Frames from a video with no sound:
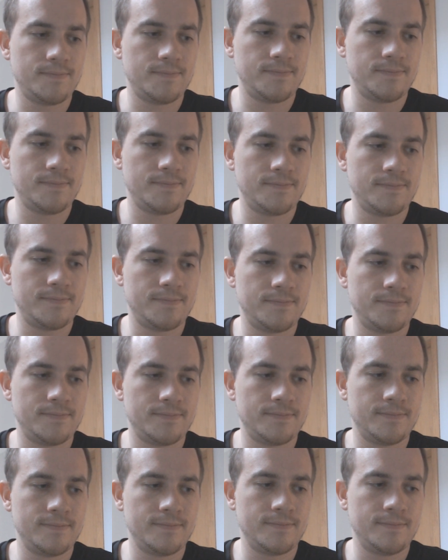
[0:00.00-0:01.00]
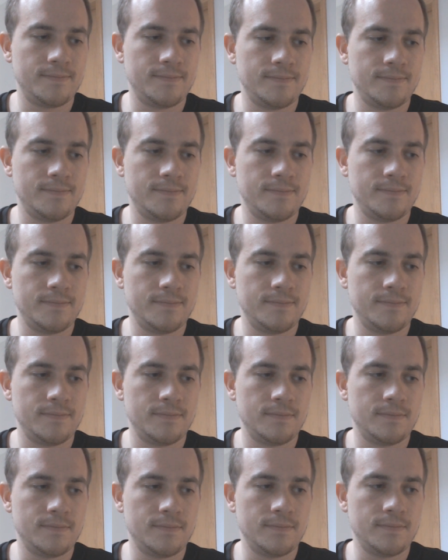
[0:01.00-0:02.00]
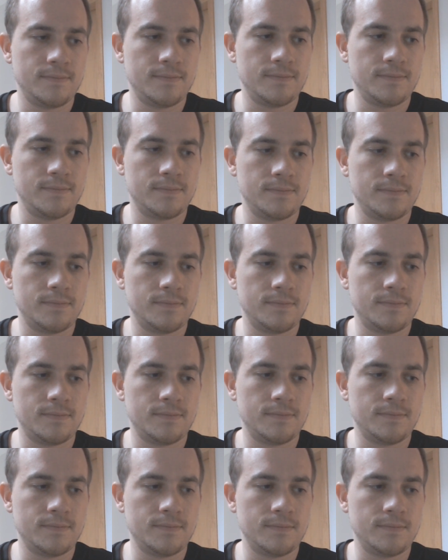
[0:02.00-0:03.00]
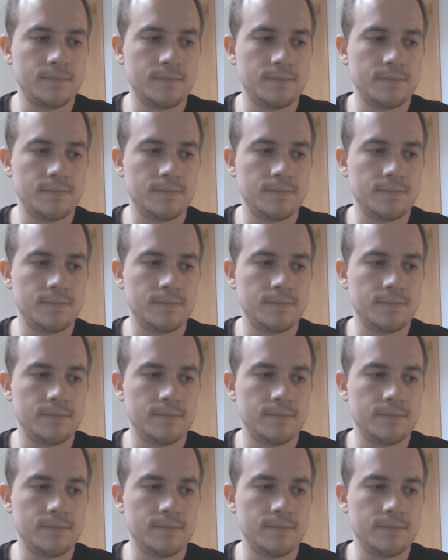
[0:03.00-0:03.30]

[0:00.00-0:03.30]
(no one is talking)